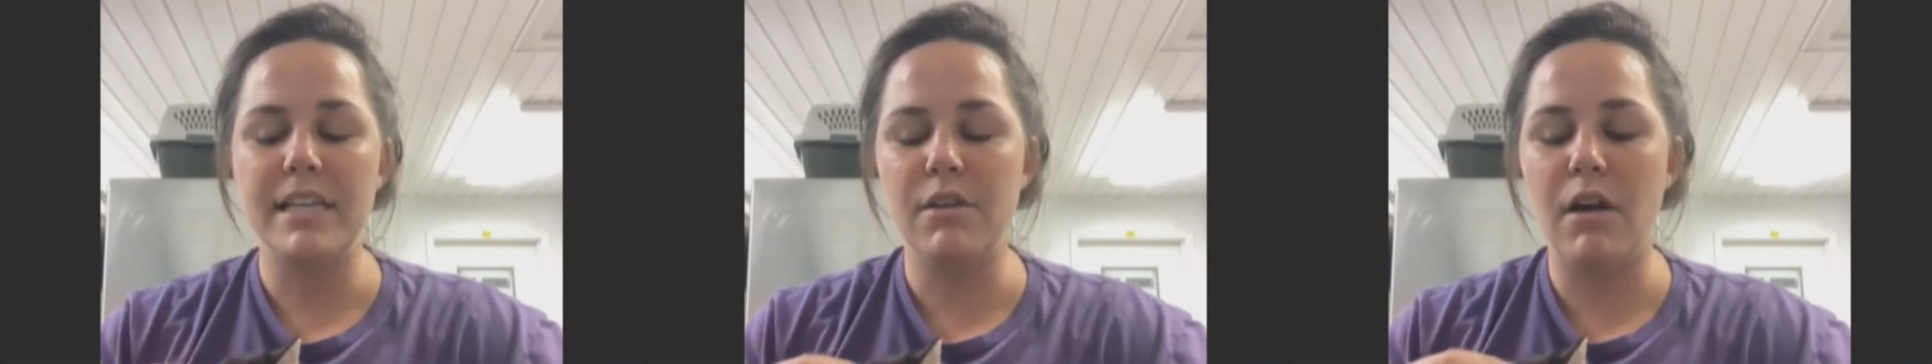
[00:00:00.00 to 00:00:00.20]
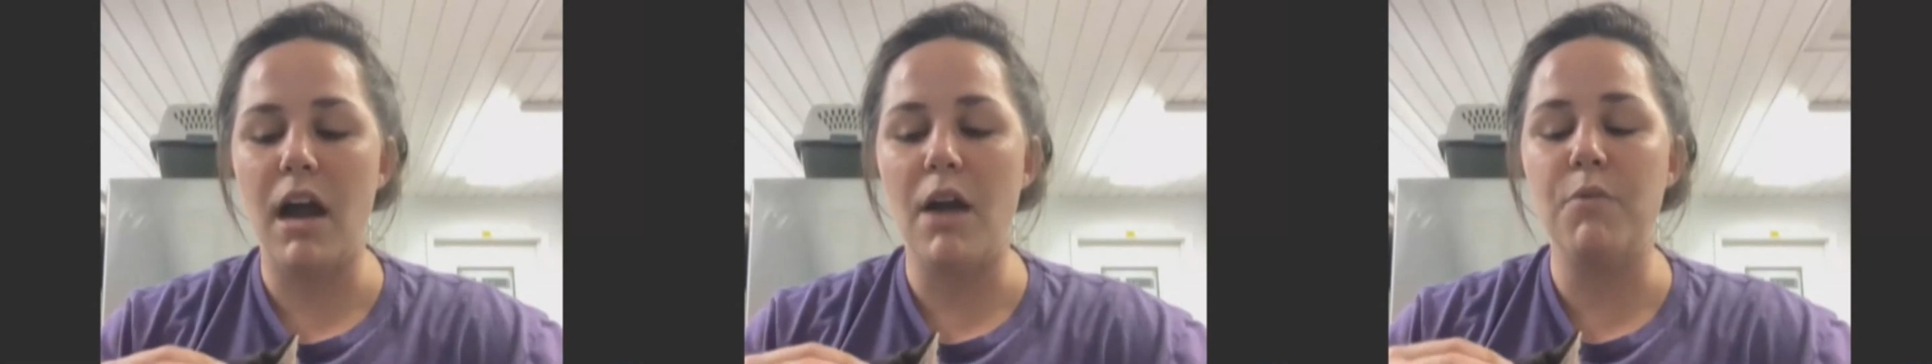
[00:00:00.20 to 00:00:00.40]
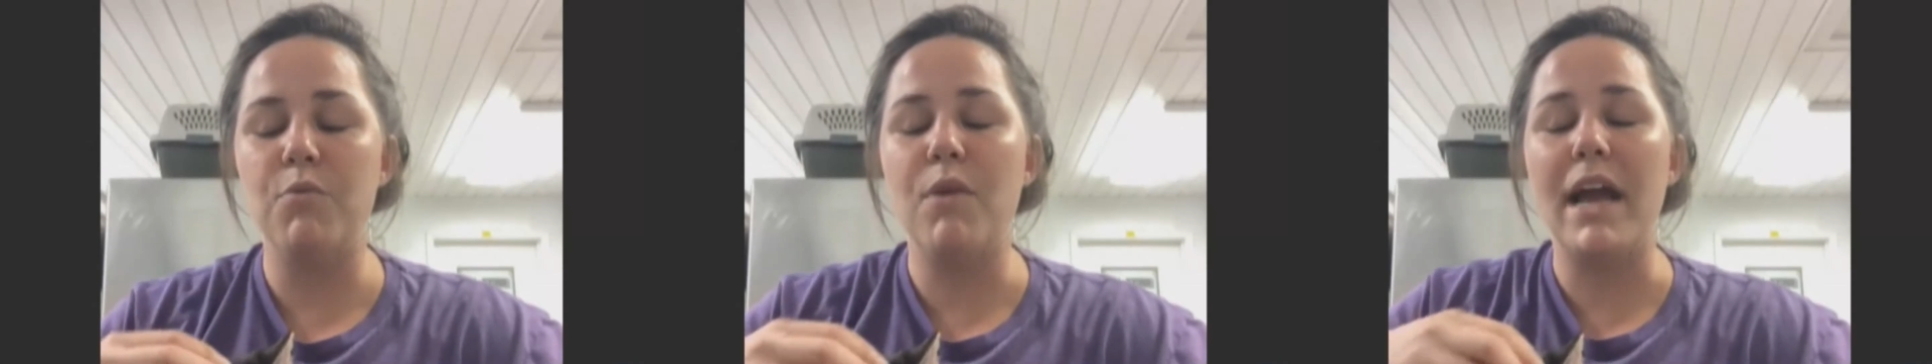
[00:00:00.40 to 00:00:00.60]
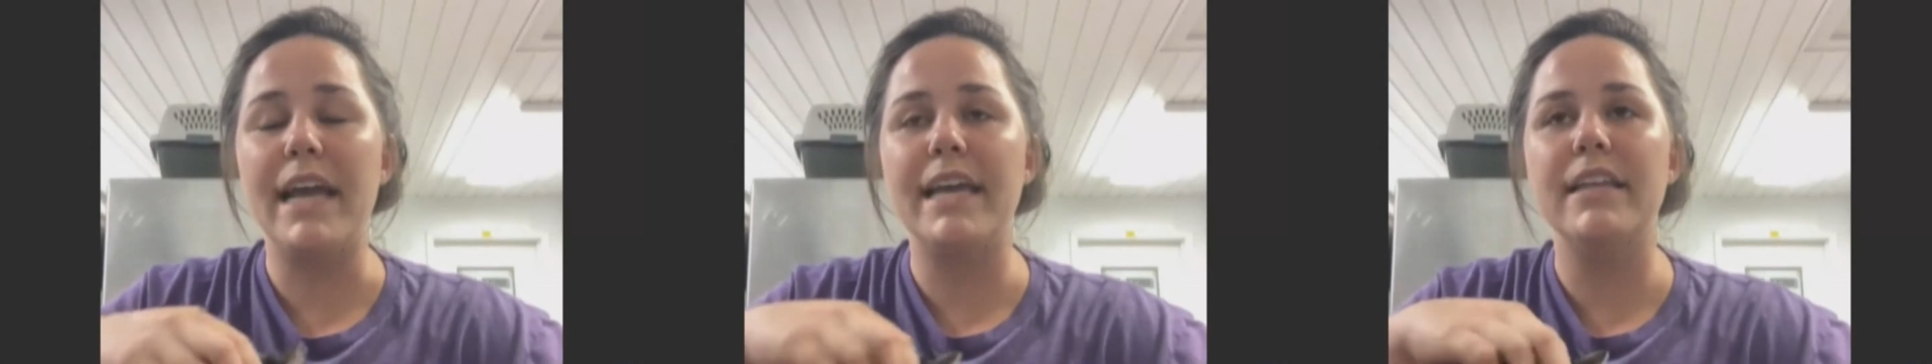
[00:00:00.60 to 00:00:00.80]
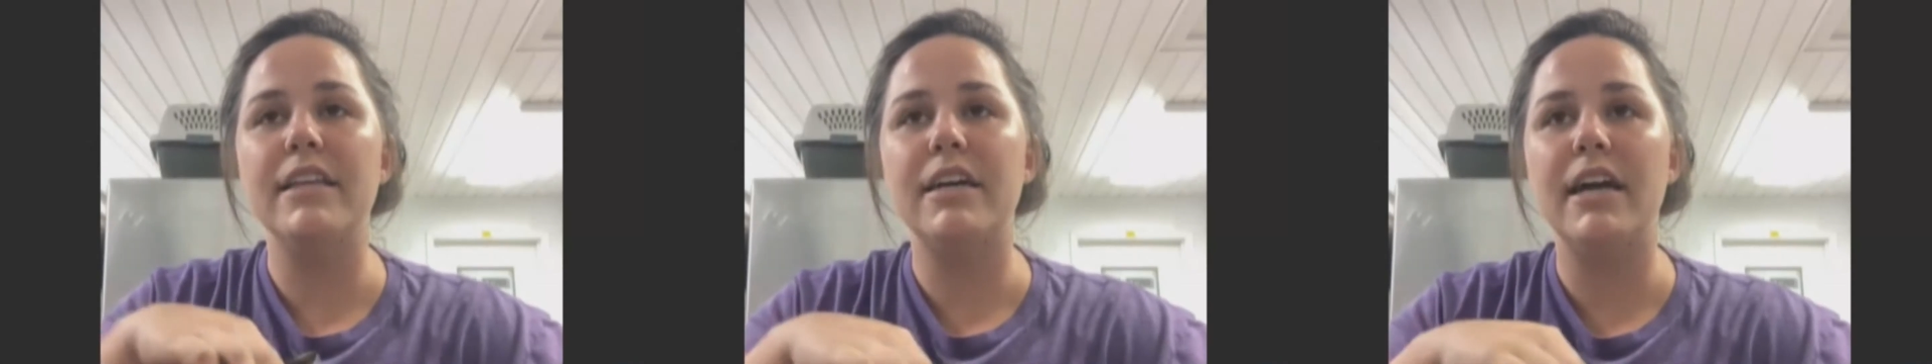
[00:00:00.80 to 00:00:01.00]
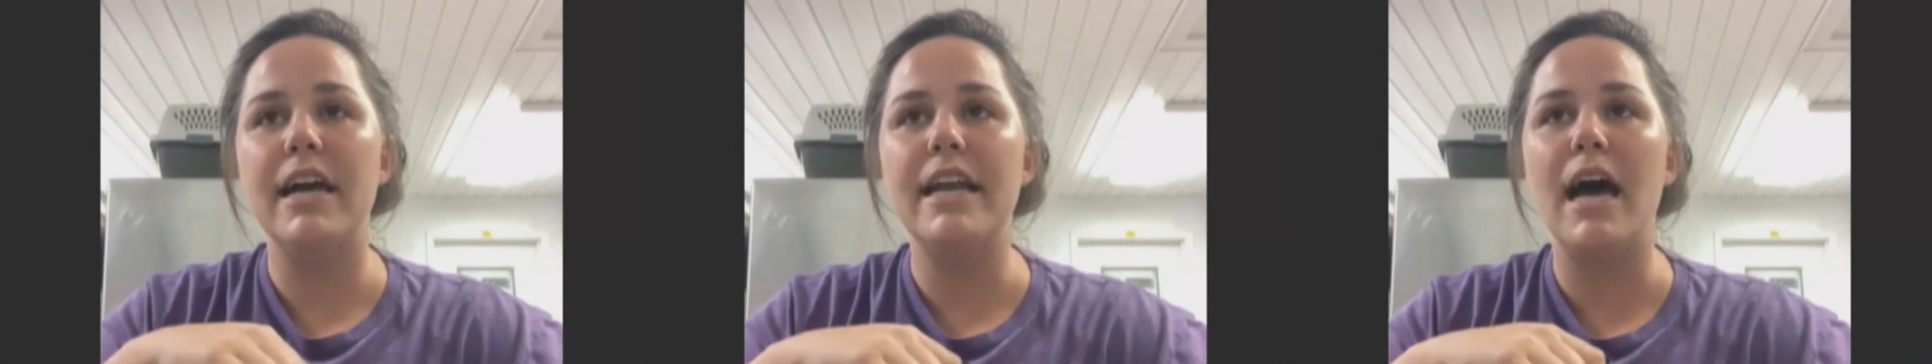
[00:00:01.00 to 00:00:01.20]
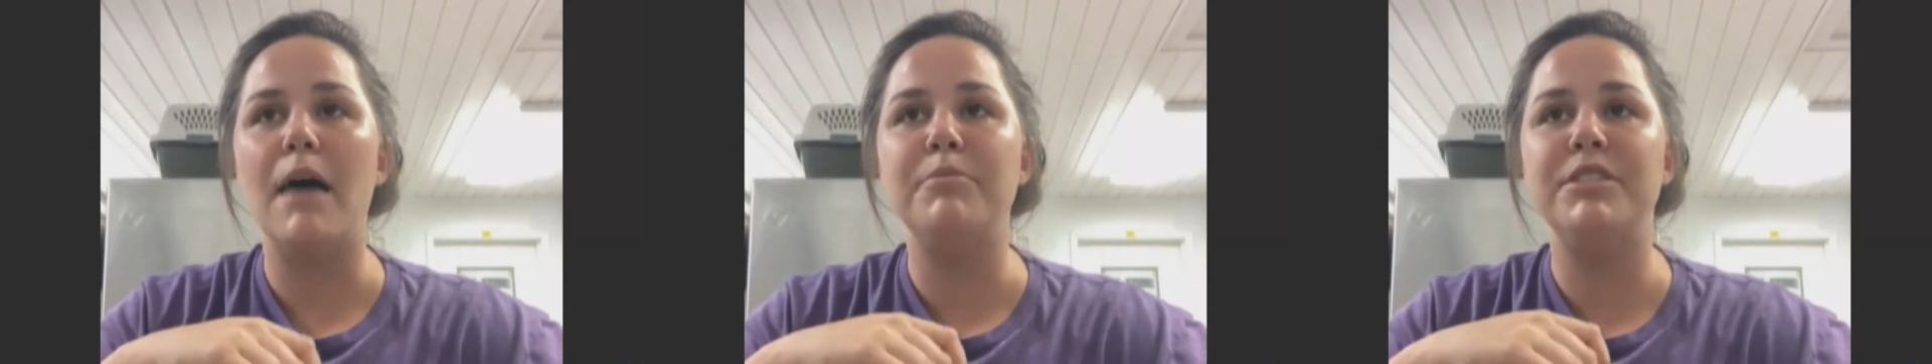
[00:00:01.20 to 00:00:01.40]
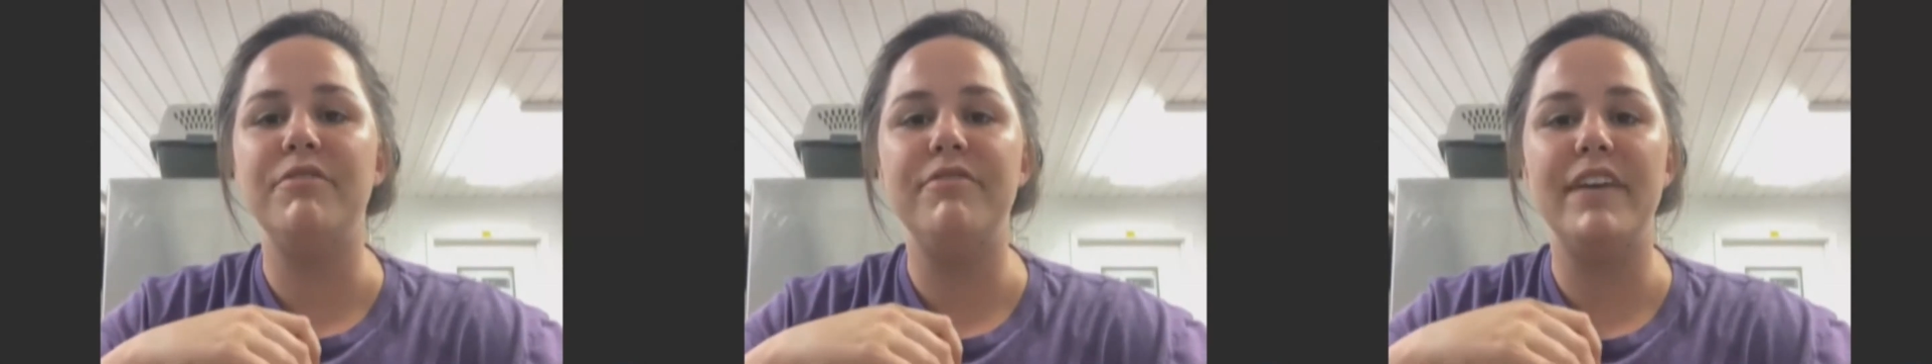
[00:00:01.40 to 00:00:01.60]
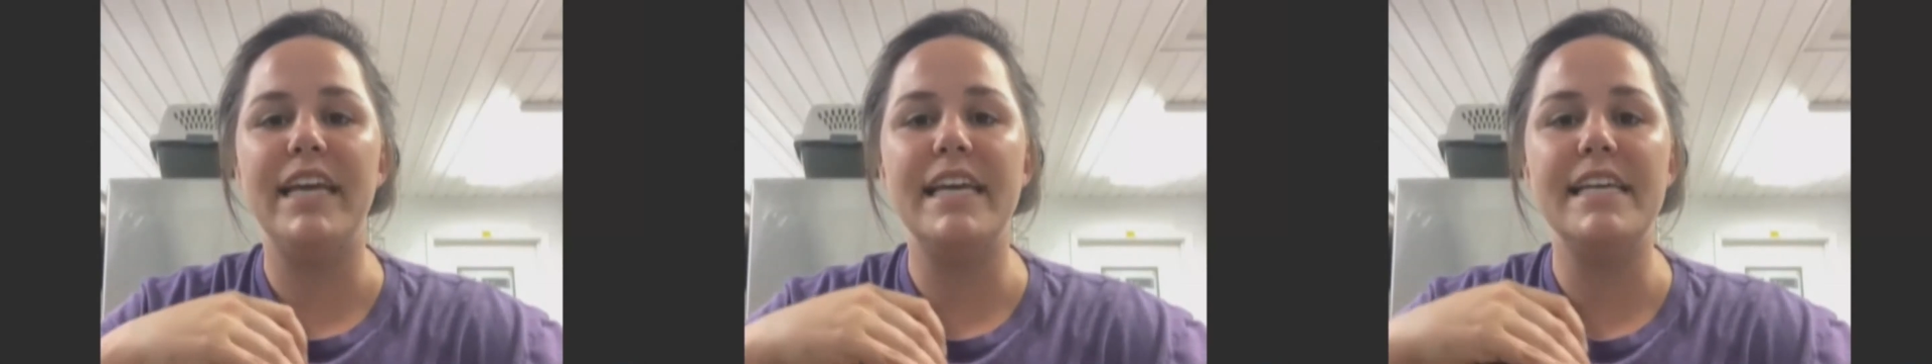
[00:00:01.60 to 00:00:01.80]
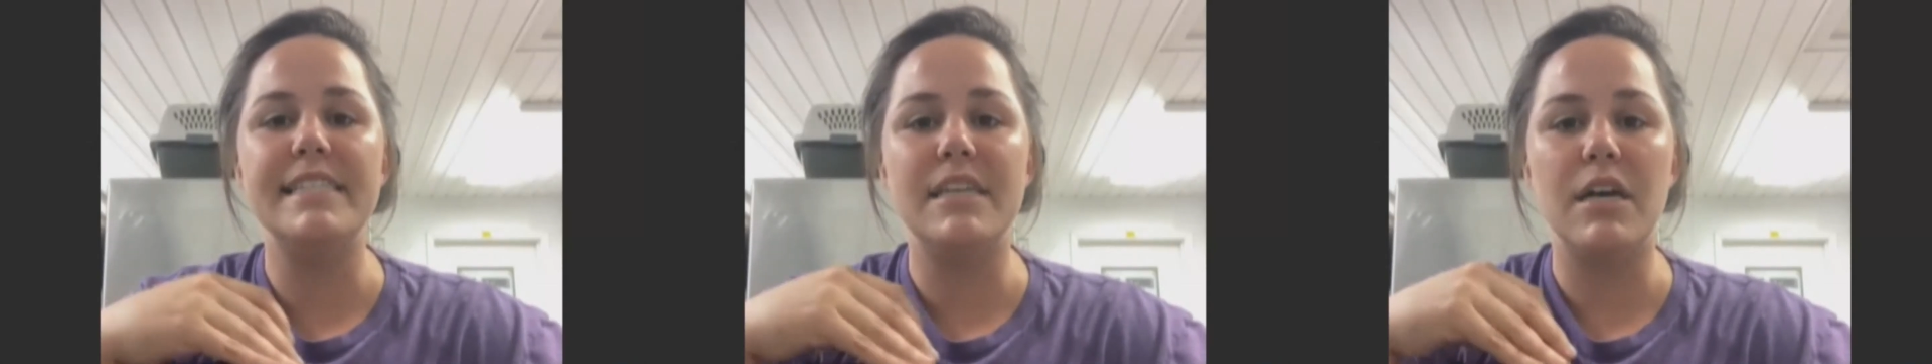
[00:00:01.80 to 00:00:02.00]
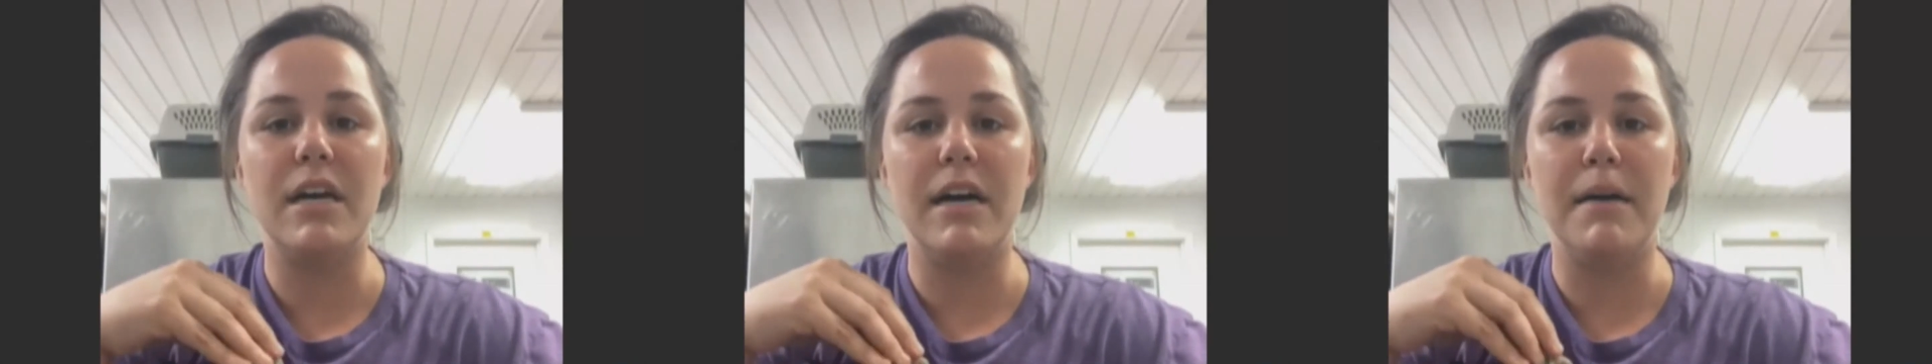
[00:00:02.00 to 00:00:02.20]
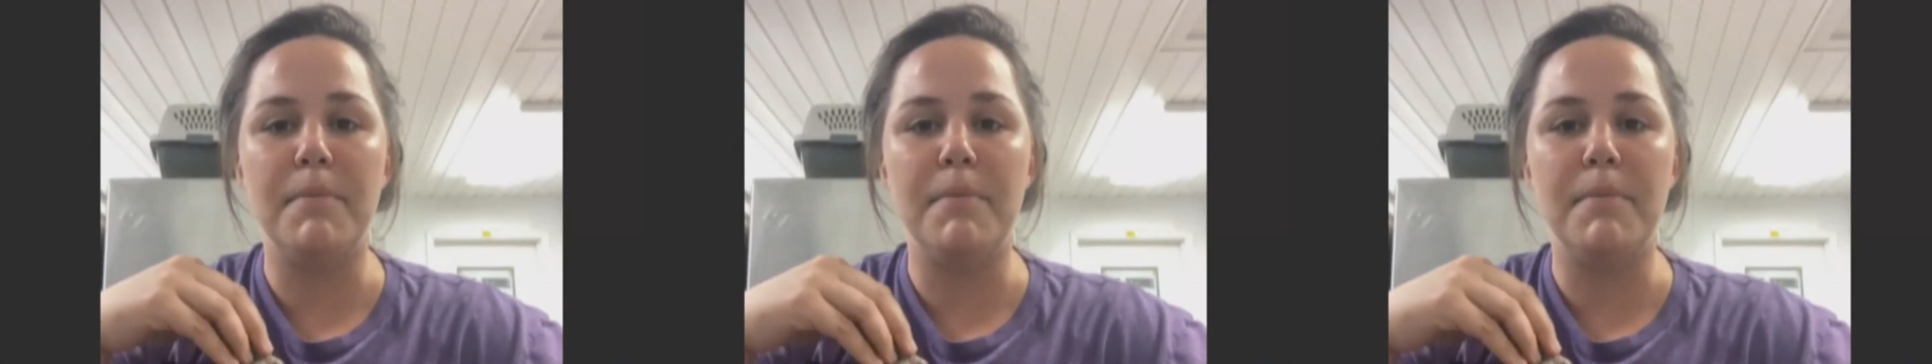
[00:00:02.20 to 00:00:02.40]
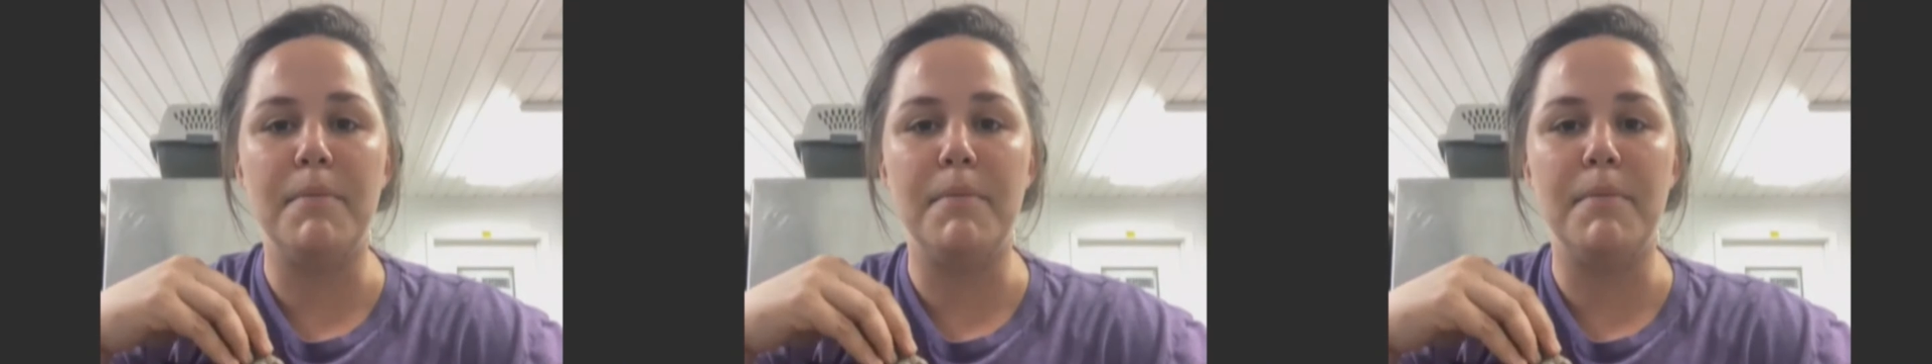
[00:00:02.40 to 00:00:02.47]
our regular adoption fees are